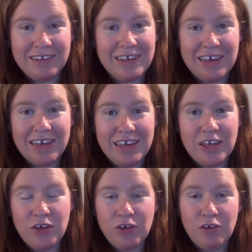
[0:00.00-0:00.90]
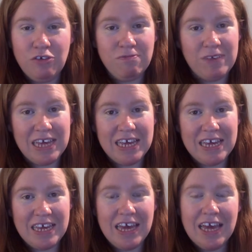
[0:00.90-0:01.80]
T, U,
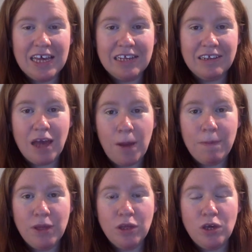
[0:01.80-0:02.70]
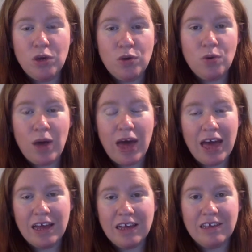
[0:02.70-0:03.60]
V, W, X,